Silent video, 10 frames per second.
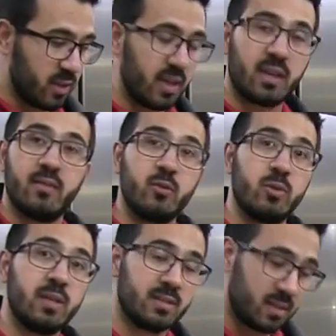when they give
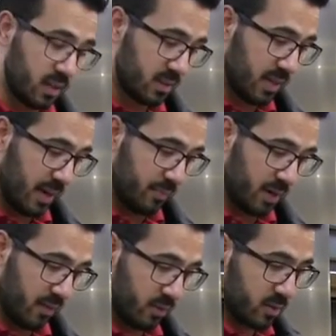you the sink top
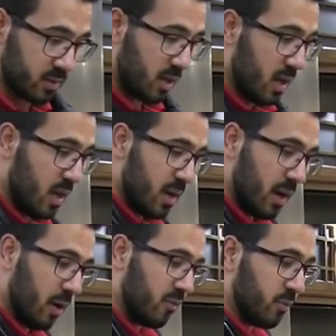covers.
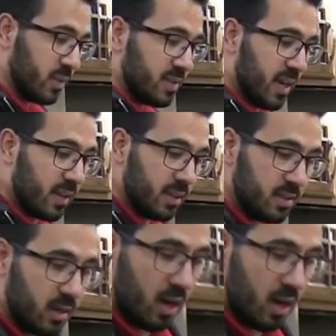Now if we take these